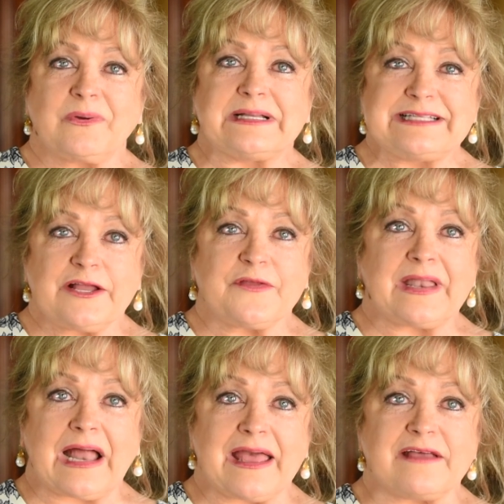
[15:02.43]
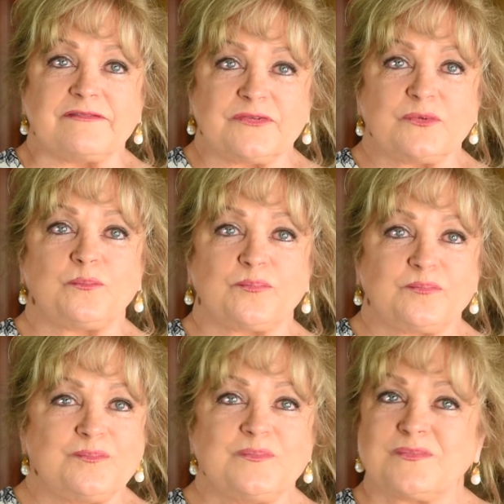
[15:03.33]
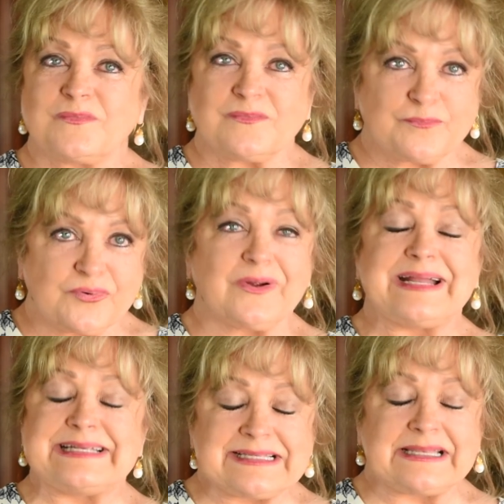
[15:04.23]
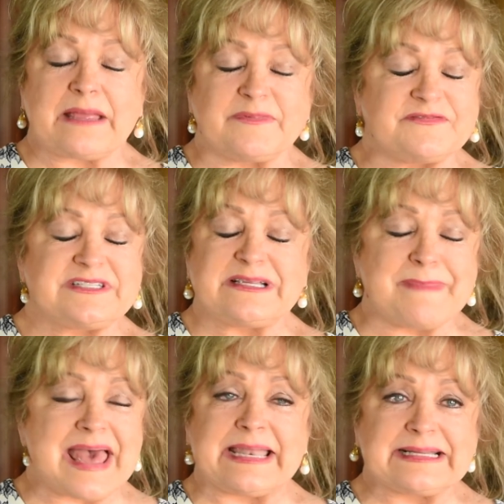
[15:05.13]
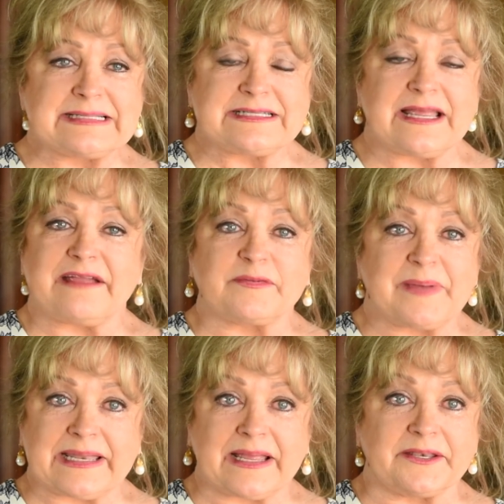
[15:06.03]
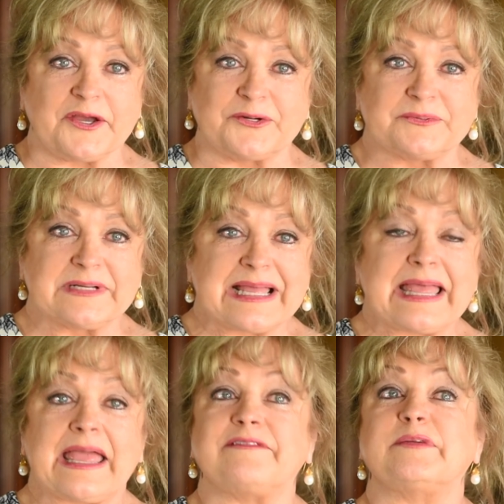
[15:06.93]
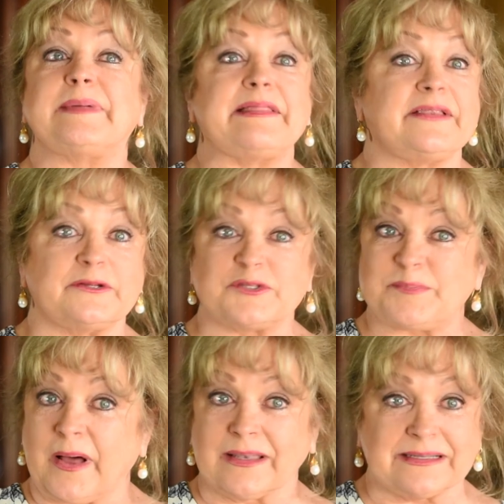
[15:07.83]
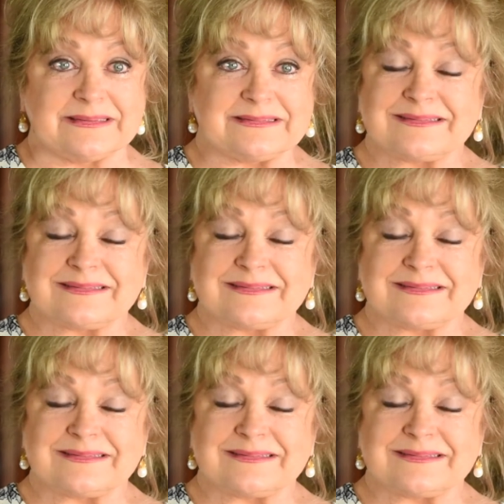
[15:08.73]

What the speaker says: want to tell you that I have praise the name of Stemedix to everybody I know, everybody that knows Paula.